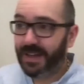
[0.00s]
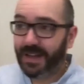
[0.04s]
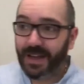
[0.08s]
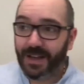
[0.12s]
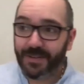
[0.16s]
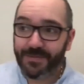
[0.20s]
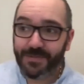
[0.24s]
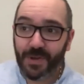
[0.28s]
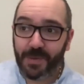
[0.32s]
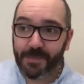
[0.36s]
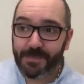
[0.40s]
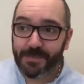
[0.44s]

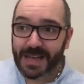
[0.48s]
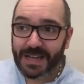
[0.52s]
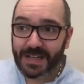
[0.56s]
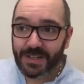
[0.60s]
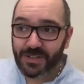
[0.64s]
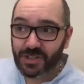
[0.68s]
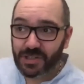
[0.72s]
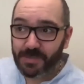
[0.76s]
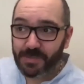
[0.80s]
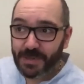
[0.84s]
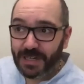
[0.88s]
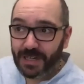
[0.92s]
I've not
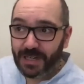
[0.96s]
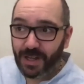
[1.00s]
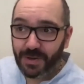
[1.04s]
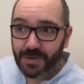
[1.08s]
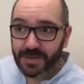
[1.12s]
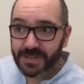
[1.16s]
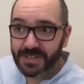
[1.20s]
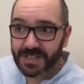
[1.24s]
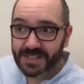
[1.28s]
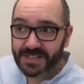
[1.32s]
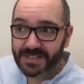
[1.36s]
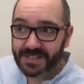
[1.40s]
managed to be
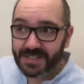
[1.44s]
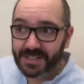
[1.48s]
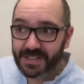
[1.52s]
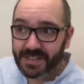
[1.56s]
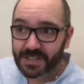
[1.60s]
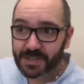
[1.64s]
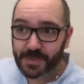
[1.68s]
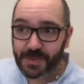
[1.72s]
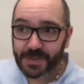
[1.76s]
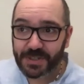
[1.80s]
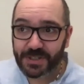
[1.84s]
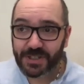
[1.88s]
lowered into
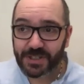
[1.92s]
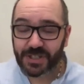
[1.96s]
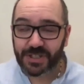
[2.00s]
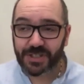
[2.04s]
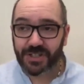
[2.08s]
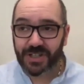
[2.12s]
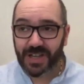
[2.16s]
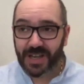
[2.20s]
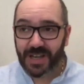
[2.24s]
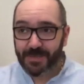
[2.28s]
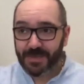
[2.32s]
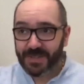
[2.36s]
this one
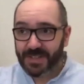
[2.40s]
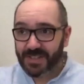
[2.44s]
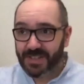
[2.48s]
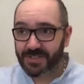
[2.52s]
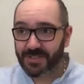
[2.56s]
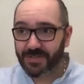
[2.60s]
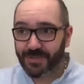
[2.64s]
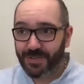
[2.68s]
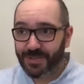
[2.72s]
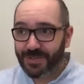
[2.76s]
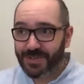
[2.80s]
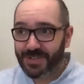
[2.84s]
just yet, but there's
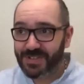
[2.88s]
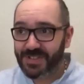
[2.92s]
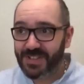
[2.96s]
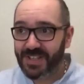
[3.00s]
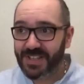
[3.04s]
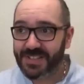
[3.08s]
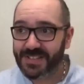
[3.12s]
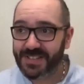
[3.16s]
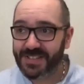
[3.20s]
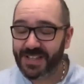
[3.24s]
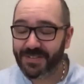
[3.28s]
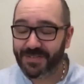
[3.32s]
a full
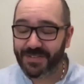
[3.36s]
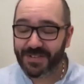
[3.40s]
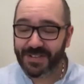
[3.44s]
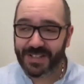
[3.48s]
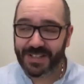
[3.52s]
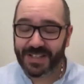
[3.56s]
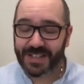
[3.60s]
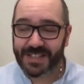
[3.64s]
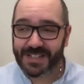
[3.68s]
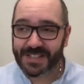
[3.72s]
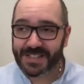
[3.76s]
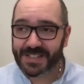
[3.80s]
seat and
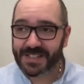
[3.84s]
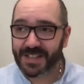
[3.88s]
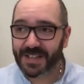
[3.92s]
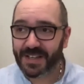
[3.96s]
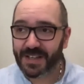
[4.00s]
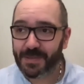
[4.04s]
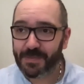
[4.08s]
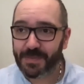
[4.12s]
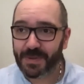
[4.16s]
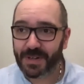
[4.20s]
everything inside.